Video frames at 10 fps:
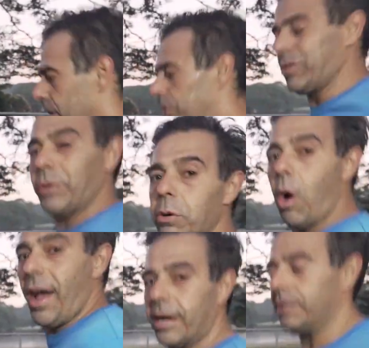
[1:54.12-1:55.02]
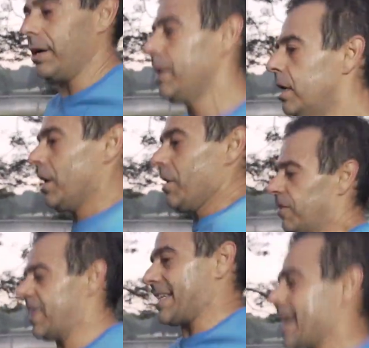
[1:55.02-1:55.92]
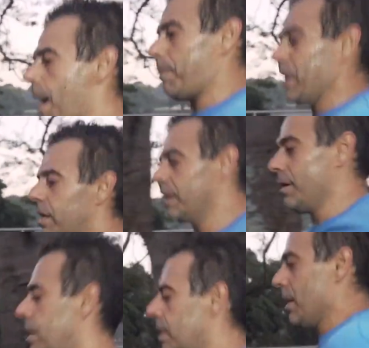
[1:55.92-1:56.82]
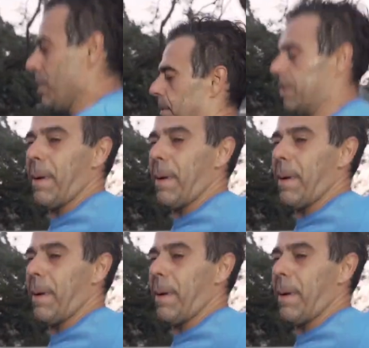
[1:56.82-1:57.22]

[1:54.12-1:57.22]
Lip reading: that was required for that to happen, but the